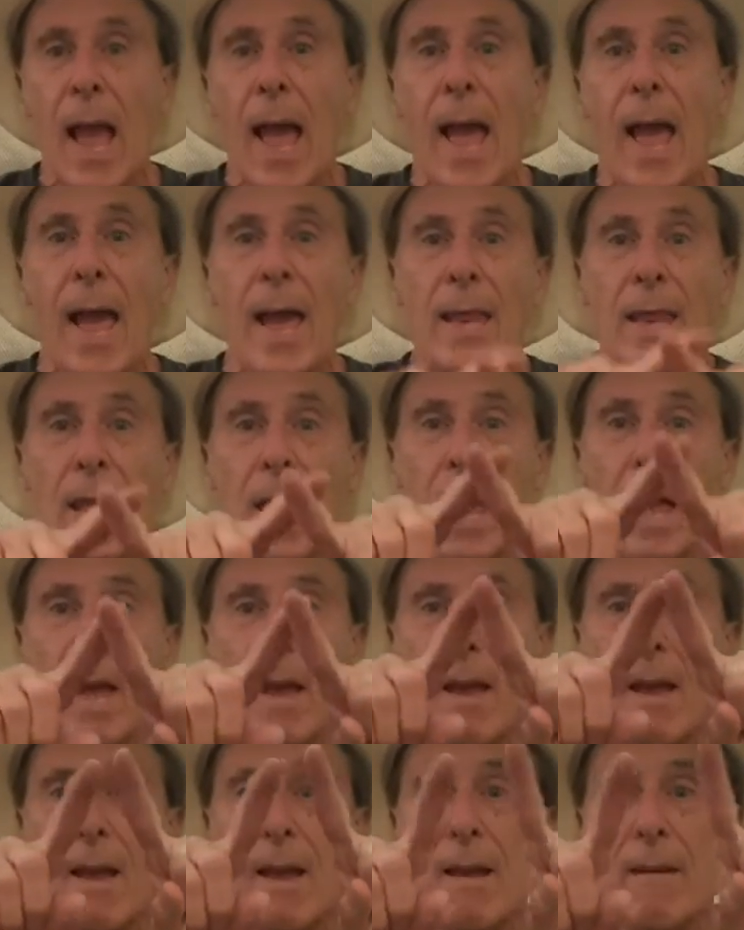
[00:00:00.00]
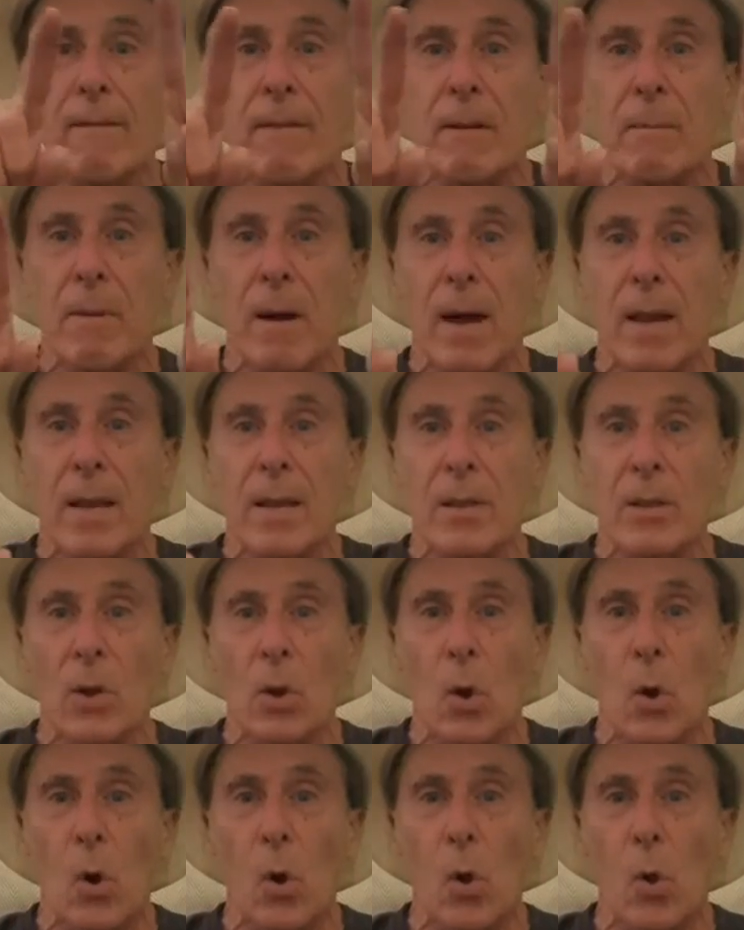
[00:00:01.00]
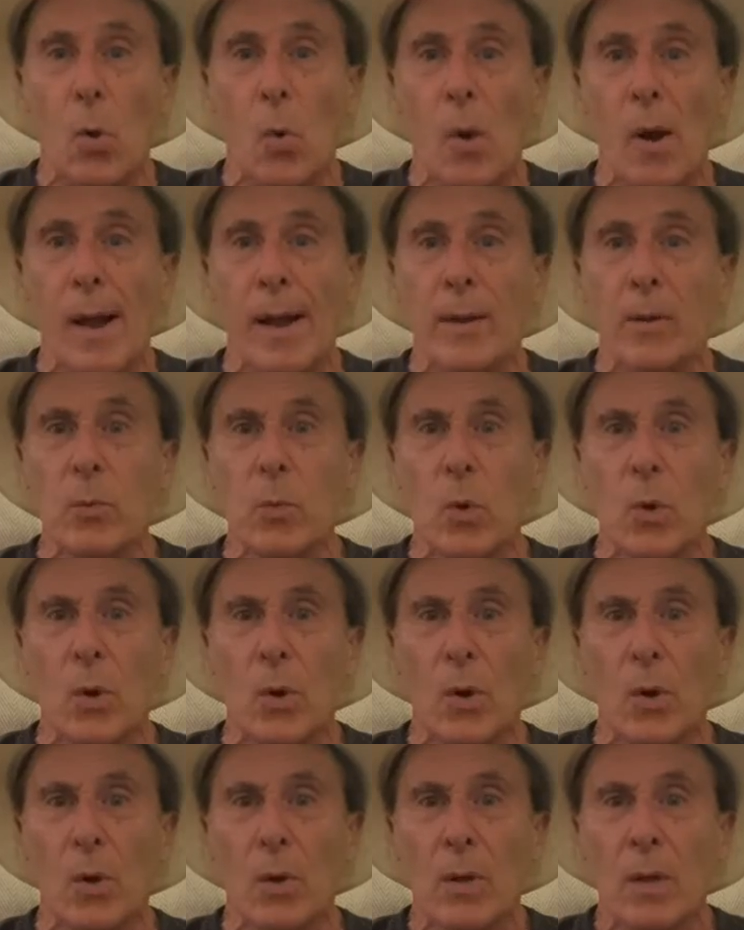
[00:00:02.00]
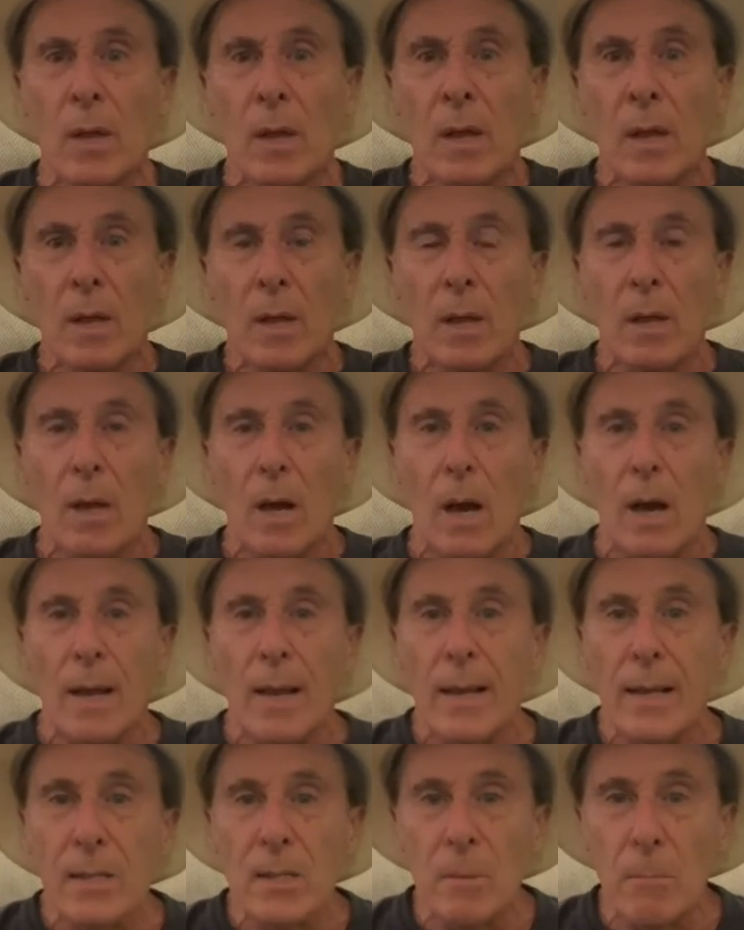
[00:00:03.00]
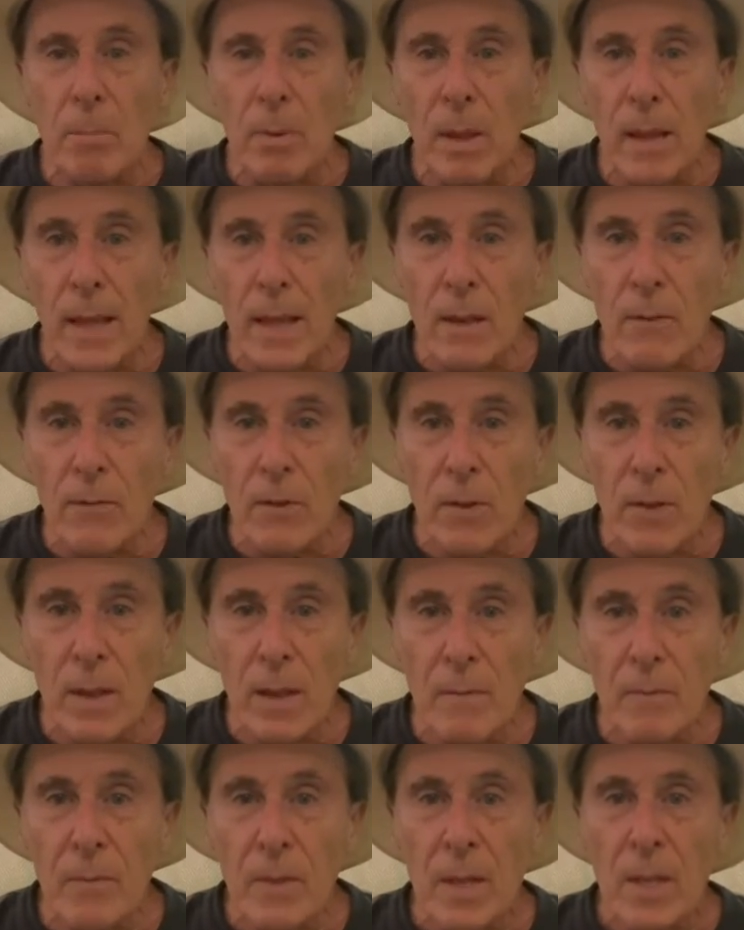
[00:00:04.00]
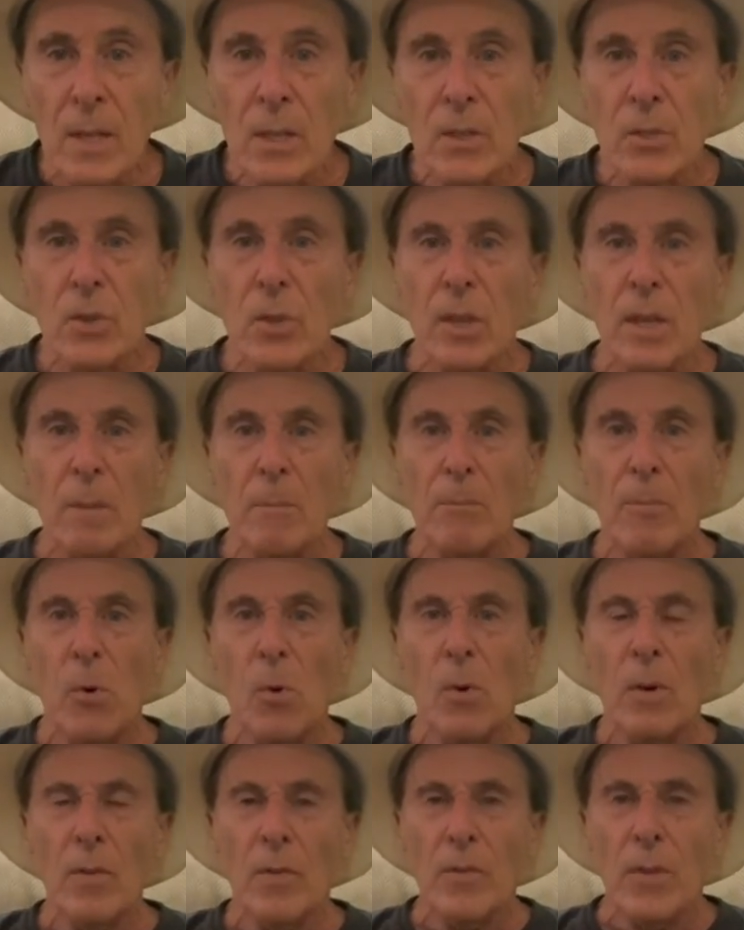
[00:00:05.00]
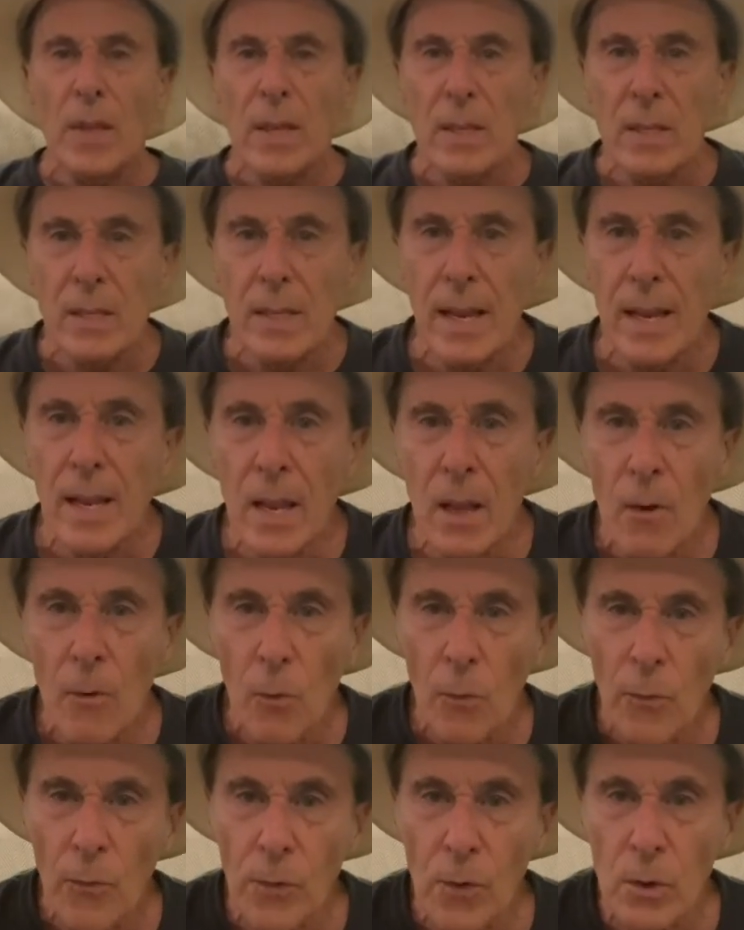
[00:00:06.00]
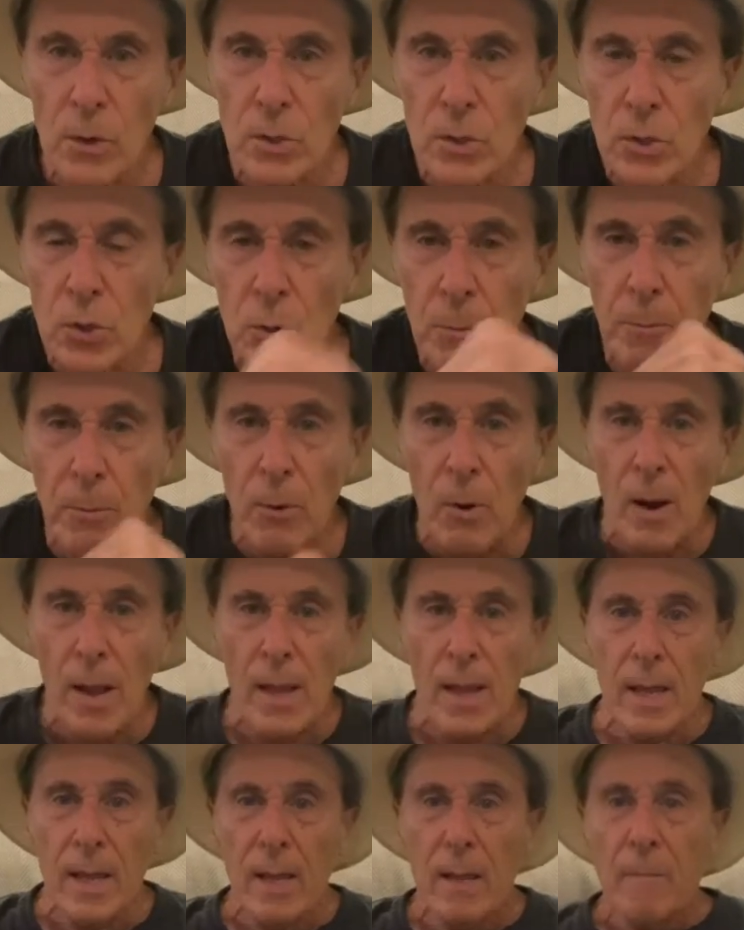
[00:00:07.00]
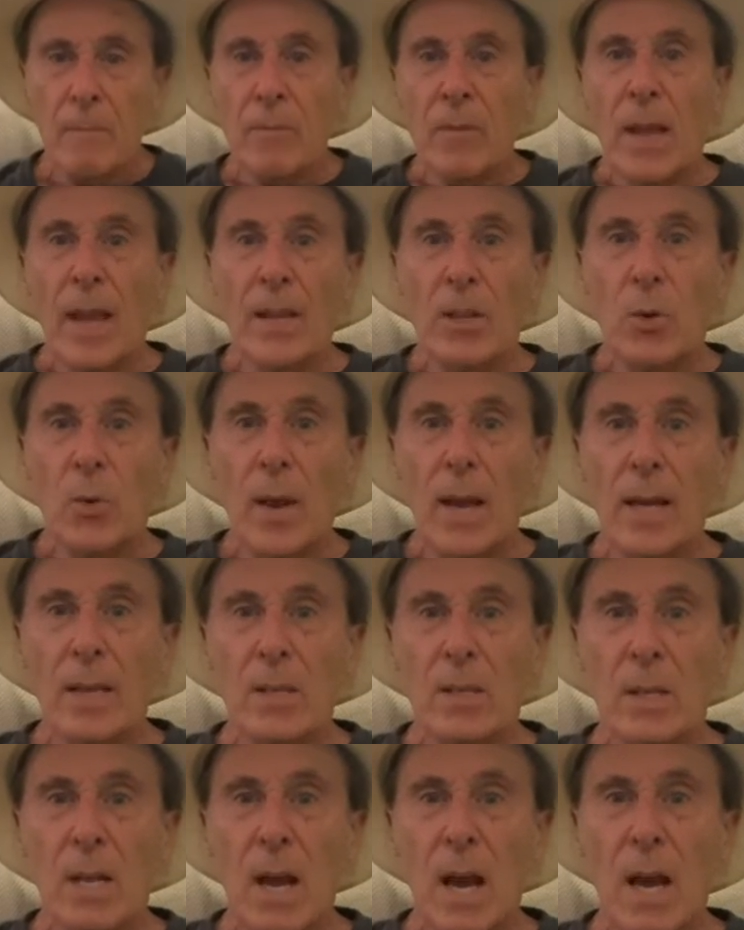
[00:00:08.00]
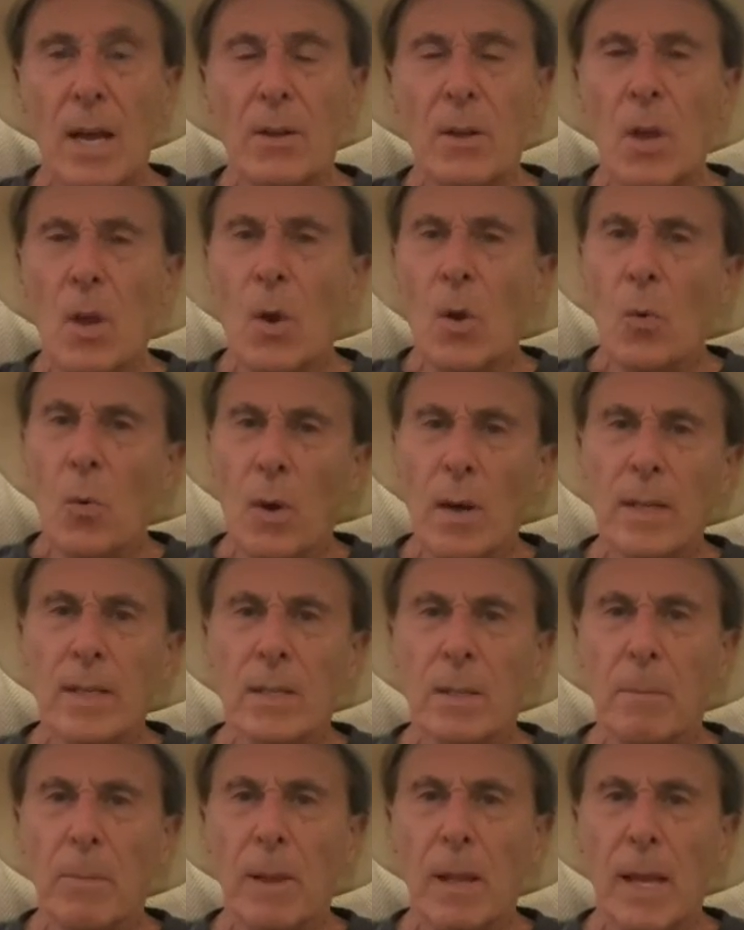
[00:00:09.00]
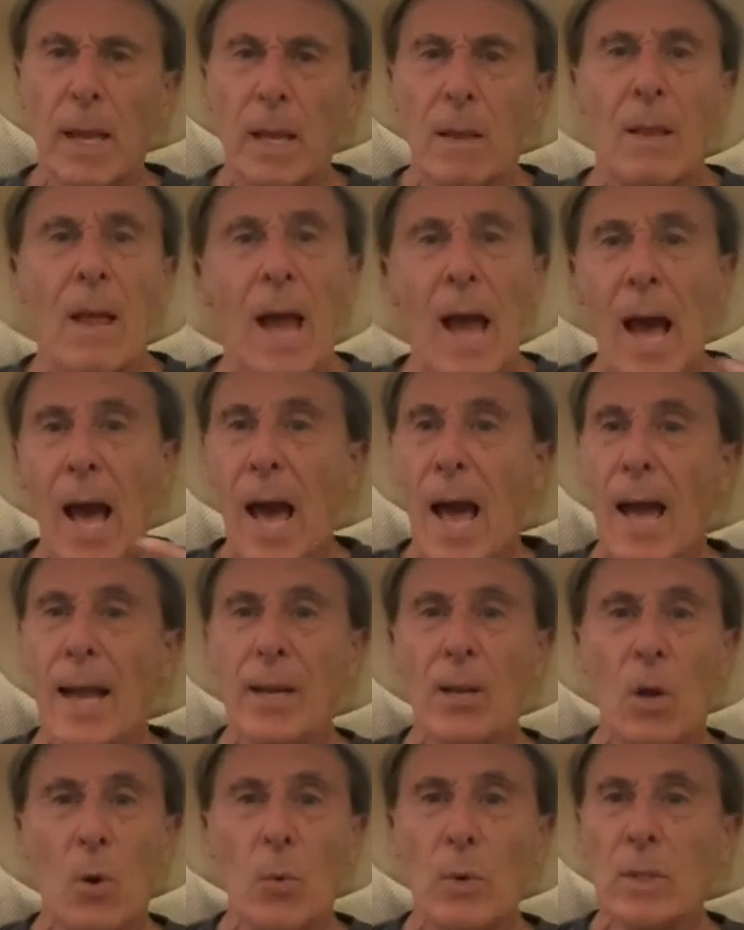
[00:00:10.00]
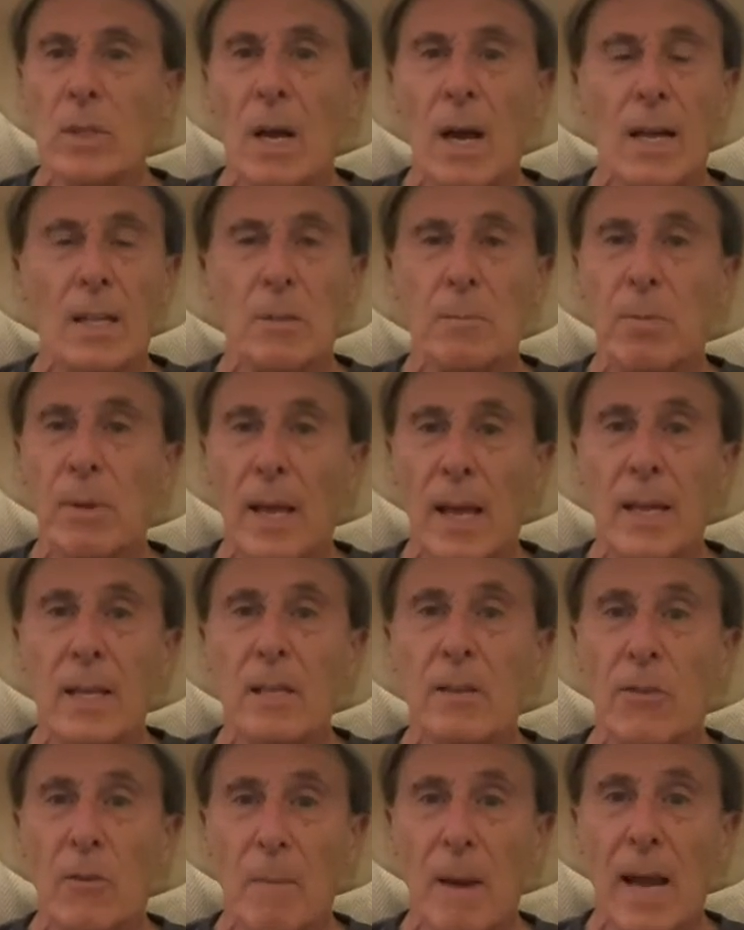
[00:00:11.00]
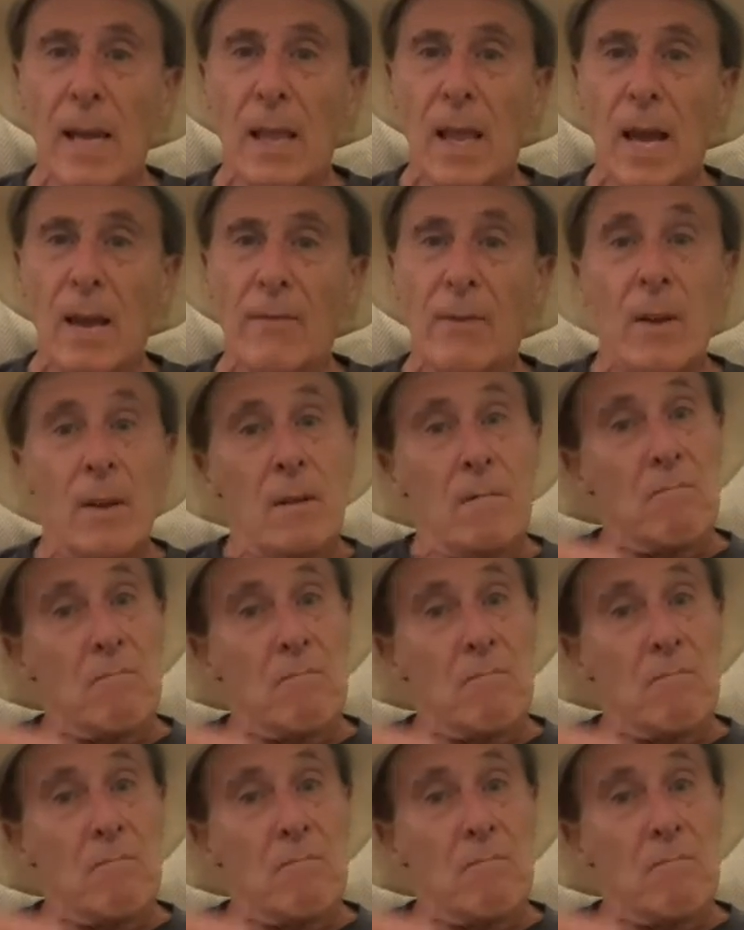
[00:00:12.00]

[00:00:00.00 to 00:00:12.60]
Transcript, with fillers: And everybody in the whole wide world. God has a plan for them. So the important thing is that first you pray and you ask God, what is the plan? I know what God's plan is for my life.